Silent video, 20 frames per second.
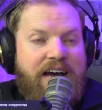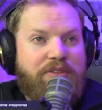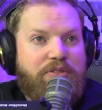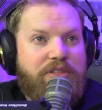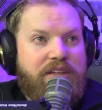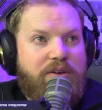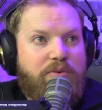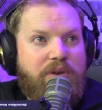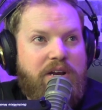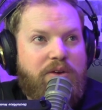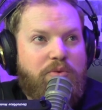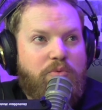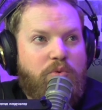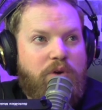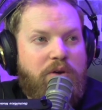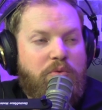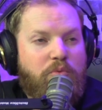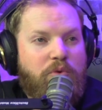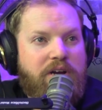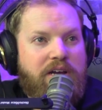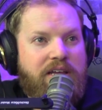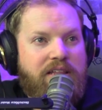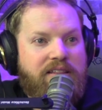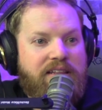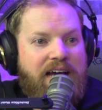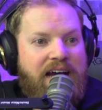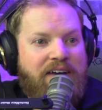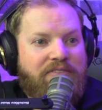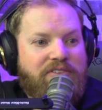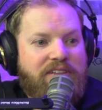I think what I went with
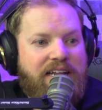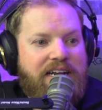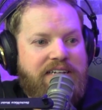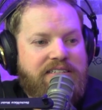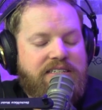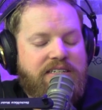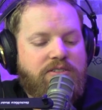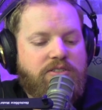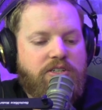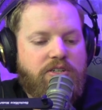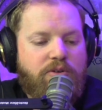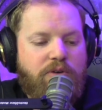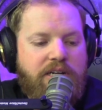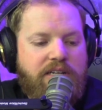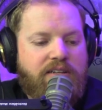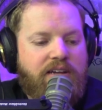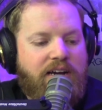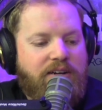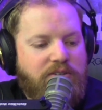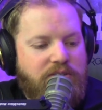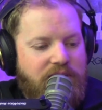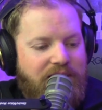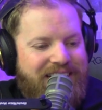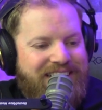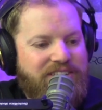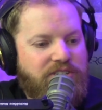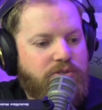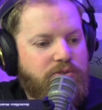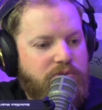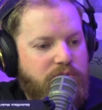after that, I said, you know what? I, I
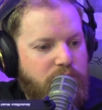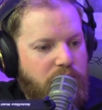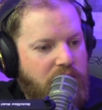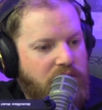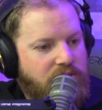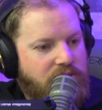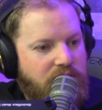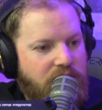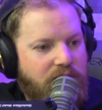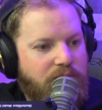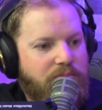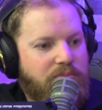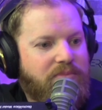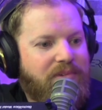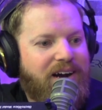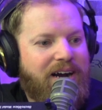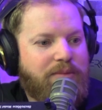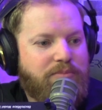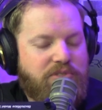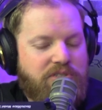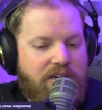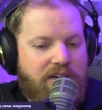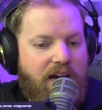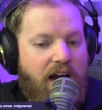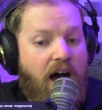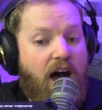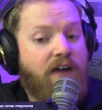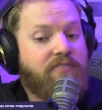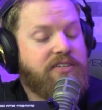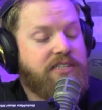used the wrong term. I'm sorry.
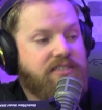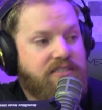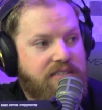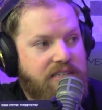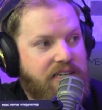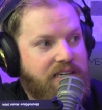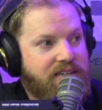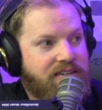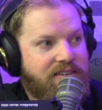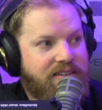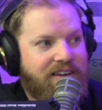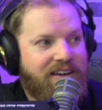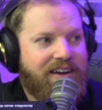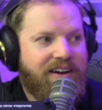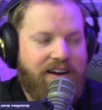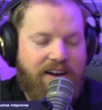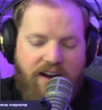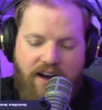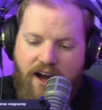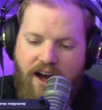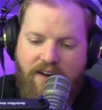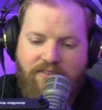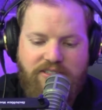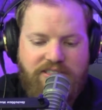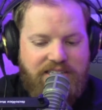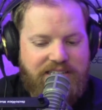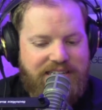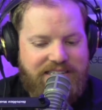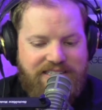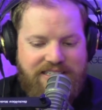Obviously, cool.
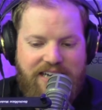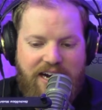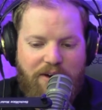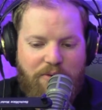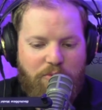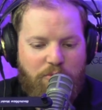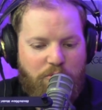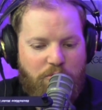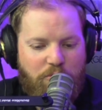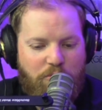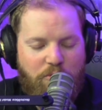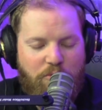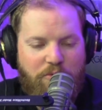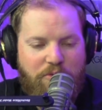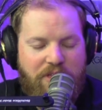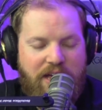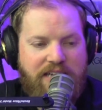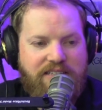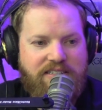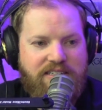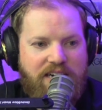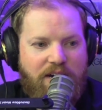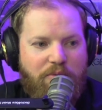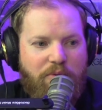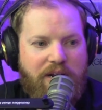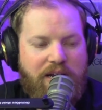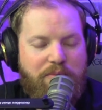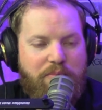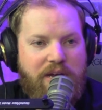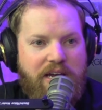obviously that's not, that's not
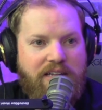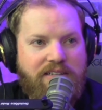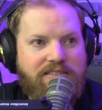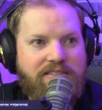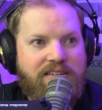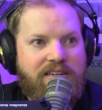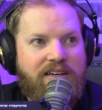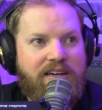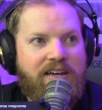what I meant,